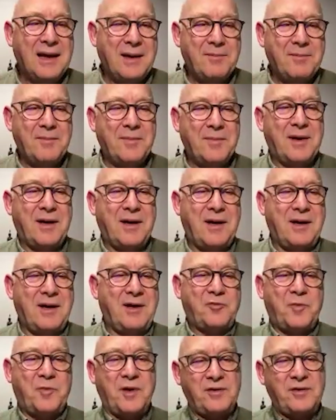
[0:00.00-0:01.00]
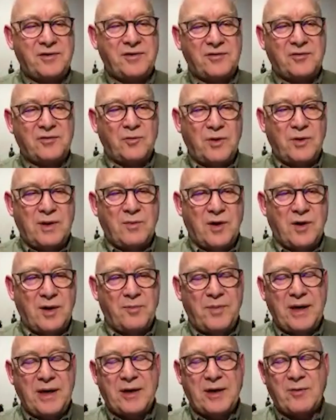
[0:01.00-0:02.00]
I suppose this is where
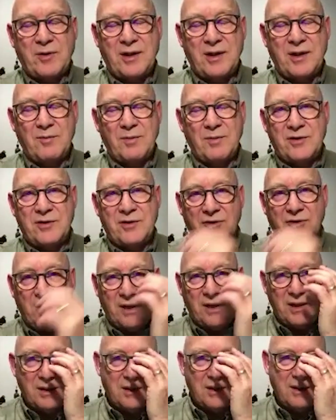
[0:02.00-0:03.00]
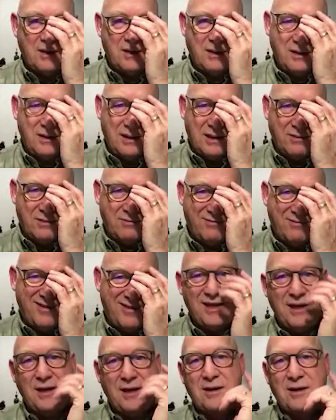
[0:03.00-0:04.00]
my background in the military,
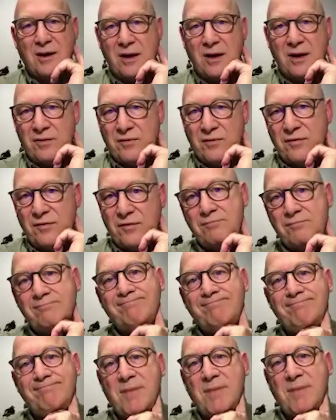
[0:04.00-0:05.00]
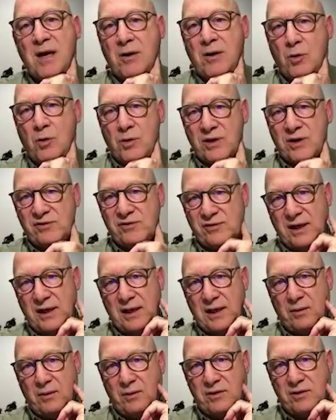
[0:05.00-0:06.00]
you kind of are always
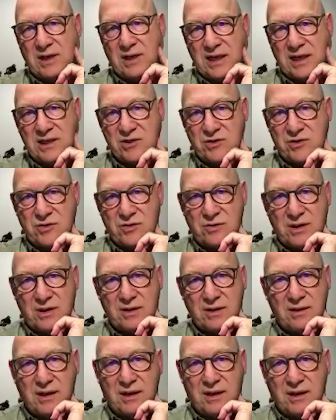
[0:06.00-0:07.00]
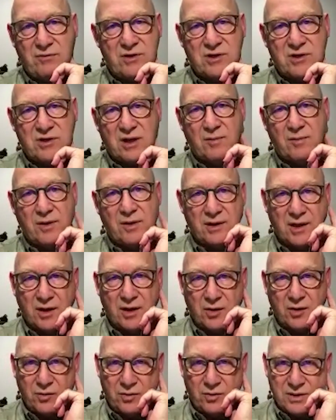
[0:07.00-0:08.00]
dealing with danger, and every time I'd
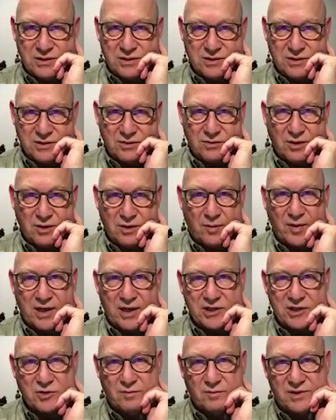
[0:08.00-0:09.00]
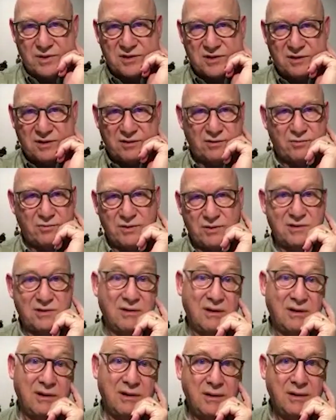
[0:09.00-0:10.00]
go into operational missions,
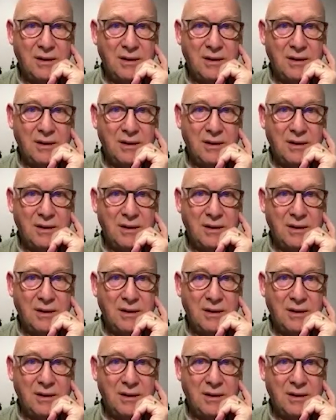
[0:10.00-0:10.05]
which